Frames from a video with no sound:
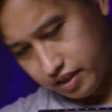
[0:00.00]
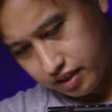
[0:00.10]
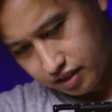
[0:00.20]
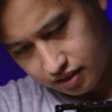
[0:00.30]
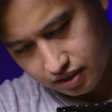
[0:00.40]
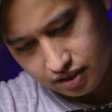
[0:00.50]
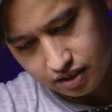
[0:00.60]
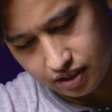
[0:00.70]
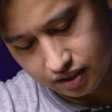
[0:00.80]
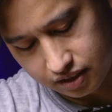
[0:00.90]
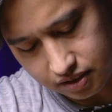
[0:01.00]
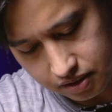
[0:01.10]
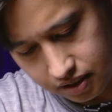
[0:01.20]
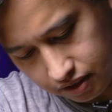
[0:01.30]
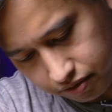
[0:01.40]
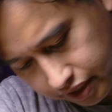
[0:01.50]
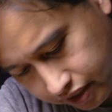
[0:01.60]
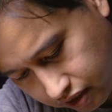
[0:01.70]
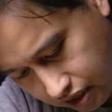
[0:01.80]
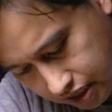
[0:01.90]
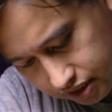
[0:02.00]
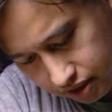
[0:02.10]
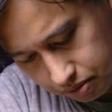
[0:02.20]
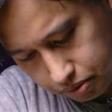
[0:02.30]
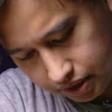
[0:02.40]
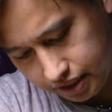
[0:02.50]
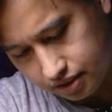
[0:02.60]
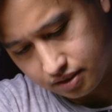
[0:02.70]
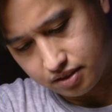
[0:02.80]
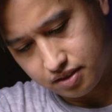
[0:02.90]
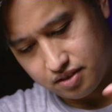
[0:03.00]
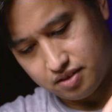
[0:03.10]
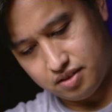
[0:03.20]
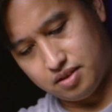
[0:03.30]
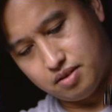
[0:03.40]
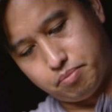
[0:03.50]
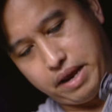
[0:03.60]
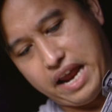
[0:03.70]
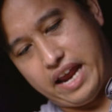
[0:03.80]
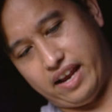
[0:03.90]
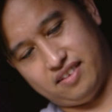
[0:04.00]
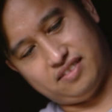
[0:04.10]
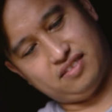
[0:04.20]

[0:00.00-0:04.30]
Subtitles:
in, and this thing right here locks it in place. Bang!